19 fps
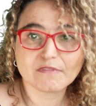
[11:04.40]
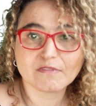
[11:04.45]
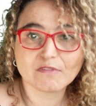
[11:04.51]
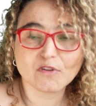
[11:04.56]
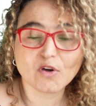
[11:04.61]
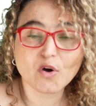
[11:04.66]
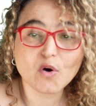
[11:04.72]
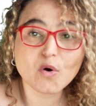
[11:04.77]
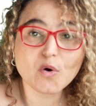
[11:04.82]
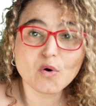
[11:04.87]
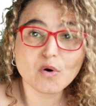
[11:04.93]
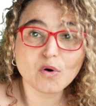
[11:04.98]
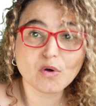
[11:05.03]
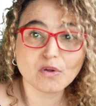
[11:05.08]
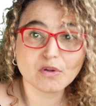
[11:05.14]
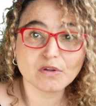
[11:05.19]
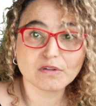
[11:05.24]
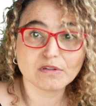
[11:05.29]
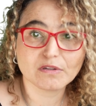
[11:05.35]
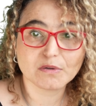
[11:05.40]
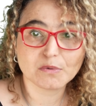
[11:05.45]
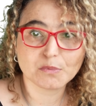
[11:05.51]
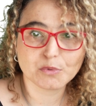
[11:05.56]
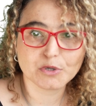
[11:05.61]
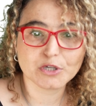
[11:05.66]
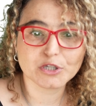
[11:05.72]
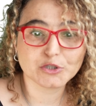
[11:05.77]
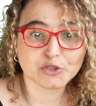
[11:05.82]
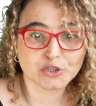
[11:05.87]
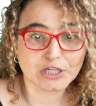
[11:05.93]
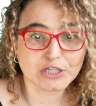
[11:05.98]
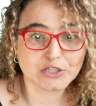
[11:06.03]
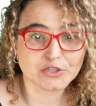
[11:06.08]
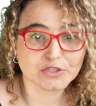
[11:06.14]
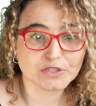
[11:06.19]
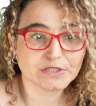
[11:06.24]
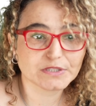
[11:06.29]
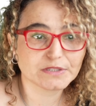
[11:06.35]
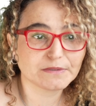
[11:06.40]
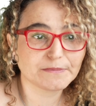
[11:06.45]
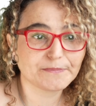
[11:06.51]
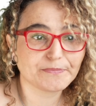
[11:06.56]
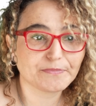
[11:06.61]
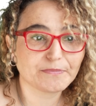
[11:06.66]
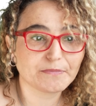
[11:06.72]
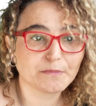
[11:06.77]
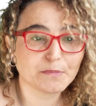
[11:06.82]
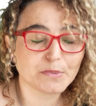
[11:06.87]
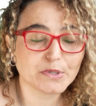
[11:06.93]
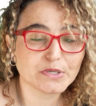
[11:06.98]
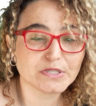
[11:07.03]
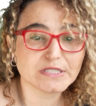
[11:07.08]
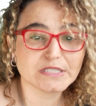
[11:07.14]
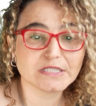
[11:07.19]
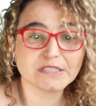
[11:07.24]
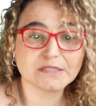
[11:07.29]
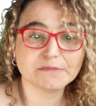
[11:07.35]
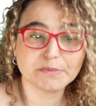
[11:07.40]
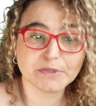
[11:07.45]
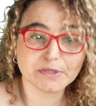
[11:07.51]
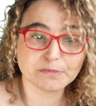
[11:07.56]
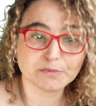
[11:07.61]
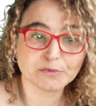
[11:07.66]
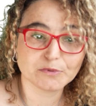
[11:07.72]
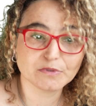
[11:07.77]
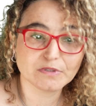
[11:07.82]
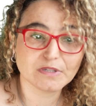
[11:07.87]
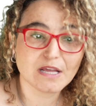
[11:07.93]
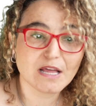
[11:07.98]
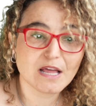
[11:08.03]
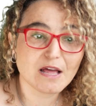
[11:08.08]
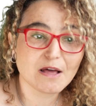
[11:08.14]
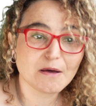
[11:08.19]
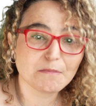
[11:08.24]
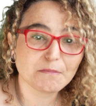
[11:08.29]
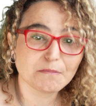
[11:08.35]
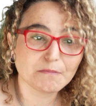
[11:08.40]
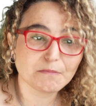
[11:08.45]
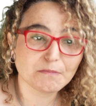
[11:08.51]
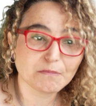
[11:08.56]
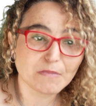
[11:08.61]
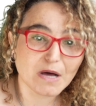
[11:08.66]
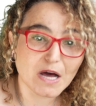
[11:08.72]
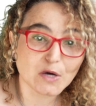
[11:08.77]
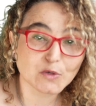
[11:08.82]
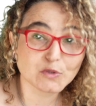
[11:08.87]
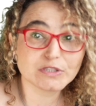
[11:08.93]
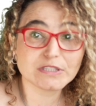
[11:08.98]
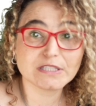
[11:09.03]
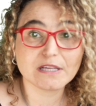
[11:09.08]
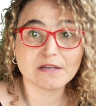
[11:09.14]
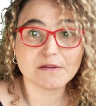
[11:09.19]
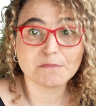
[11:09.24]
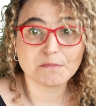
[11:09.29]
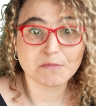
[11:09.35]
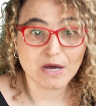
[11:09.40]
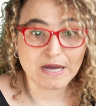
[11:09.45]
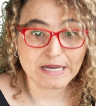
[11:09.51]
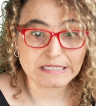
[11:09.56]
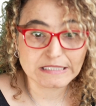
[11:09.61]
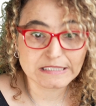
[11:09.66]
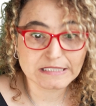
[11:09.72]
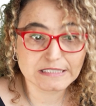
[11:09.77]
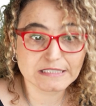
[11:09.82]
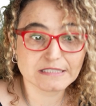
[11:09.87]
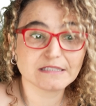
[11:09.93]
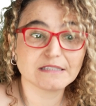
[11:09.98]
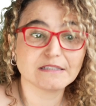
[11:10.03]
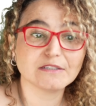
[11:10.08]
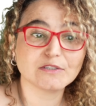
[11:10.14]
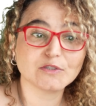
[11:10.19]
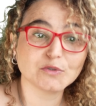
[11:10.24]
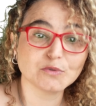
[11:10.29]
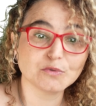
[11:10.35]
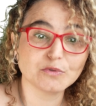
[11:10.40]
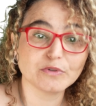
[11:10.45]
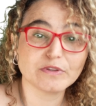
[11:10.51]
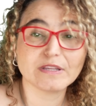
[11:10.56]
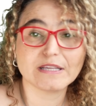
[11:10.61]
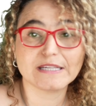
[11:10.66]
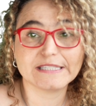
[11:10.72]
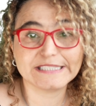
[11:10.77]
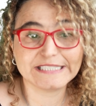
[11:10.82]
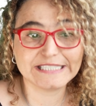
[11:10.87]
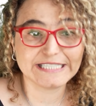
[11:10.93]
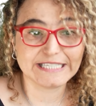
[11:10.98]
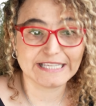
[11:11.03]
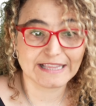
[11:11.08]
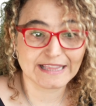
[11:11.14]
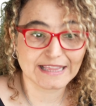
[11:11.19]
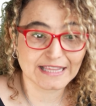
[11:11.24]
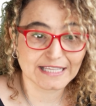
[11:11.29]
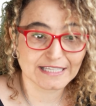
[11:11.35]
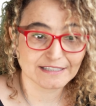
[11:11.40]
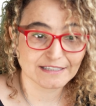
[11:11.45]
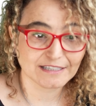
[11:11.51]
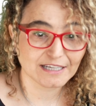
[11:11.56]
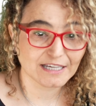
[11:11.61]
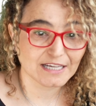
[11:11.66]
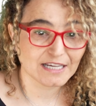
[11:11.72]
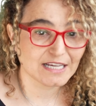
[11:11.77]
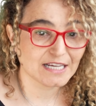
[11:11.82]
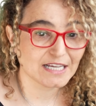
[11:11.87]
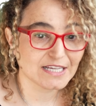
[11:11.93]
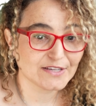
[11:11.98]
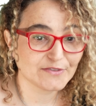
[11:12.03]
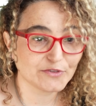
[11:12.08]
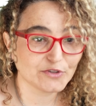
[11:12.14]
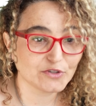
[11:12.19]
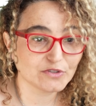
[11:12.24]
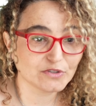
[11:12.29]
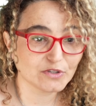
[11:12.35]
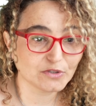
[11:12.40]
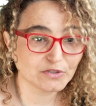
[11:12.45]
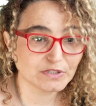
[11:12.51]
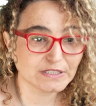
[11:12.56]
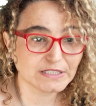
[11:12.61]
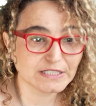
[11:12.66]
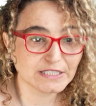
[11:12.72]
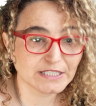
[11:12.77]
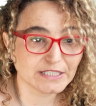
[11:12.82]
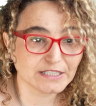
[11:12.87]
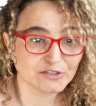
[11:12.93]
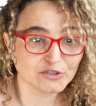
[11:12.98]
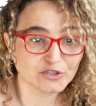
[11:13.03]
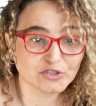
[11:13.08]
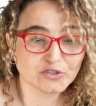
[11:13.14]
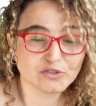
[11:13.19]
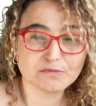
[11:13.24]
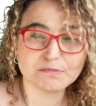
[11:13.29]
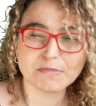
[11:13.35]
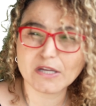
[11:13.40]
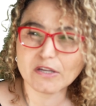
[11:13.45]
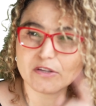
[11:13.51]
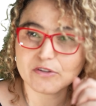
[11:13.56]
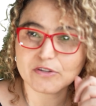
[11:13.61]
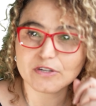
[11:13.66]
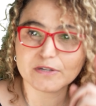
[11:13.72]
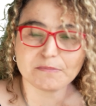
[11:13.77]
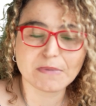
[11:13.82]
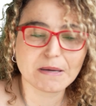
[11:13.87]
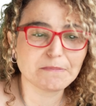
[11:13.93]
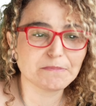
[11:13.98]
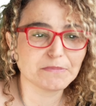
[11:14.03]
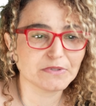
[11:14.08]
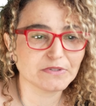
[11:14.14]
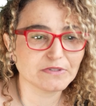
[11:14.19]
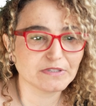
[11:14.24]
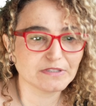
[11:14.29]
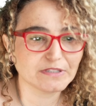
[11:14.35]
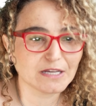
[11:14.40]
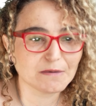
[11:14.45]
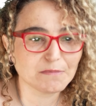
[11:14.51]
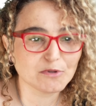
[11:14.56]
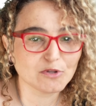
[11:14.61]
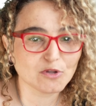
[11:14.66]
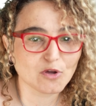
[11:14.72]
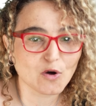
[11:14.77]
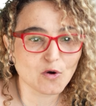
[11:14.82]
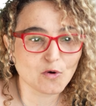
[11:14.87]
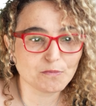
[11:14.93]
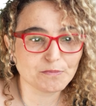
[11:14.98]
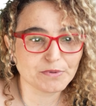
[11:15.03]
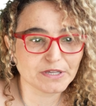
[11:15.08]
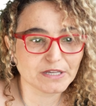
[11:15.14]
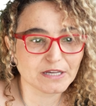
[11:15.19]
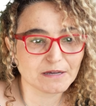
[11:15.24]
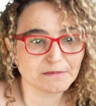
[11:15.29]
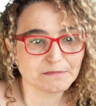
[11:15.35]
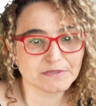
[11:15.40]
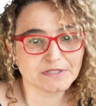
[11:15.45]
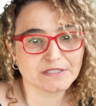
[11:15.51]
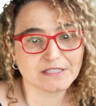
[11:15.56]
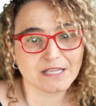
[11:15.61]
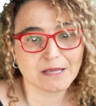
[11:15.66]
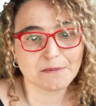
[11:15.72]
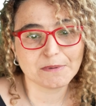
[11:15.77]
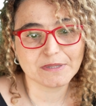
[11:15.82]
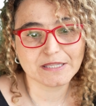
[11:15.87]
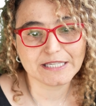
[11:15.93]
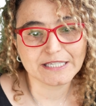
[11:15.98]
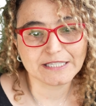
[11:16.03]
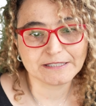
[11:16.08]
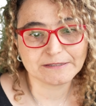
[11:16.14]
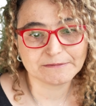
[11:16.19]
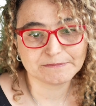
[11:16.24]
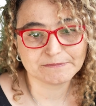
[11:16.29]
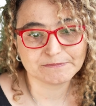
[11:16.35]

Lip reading: the whole word changes. Person, people, mouse, mice, tooth, teeth. If you notice here, just to make you remember, the double O becomes double E.